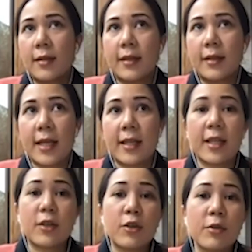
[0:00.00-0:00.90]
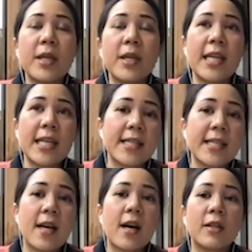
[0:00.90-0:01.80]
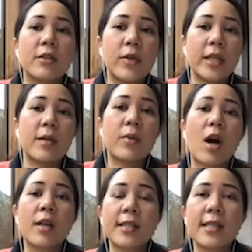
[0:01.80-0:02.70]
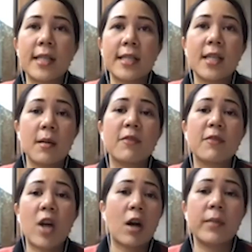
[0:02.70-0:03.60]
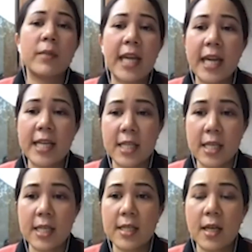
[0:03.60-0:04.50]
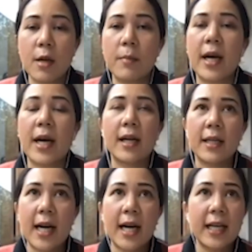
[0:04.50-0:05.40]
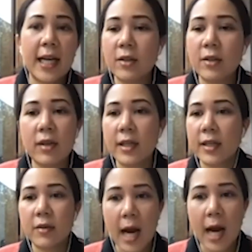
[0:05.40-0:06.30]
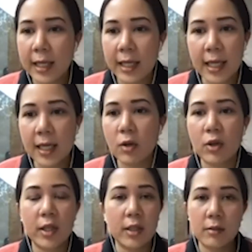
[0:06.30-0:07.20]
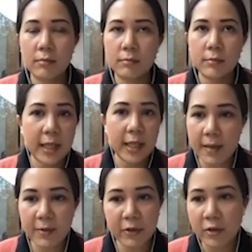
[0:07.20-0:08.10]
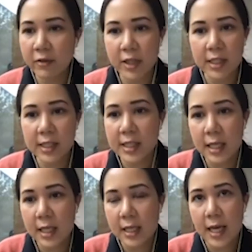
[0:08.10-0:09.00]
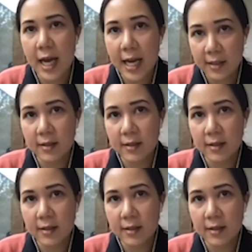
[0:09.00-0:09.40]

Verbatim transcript: it, it could be easier during the process in terms of documentations but I, I don't think the ranking or the name of university has